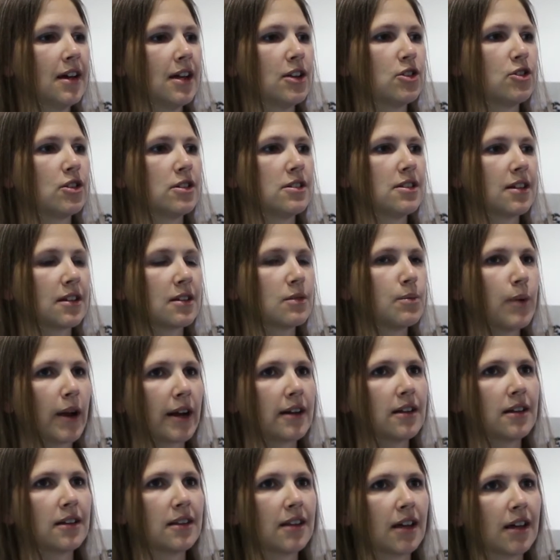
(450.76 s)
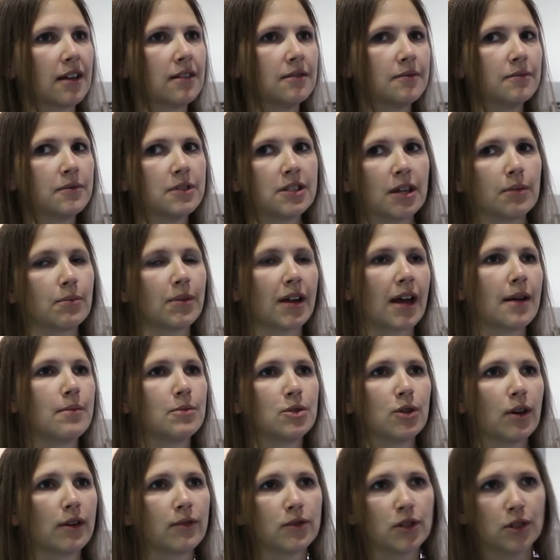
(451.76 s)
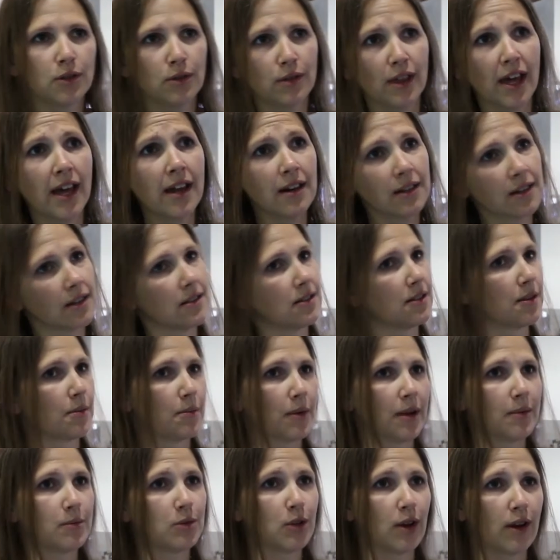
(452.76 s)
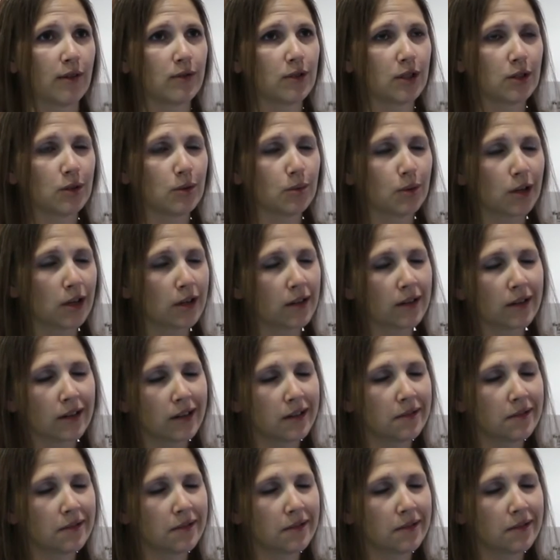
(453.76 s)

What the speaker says: it's just expected that sometimes you have to do that and sometimes you have to do work.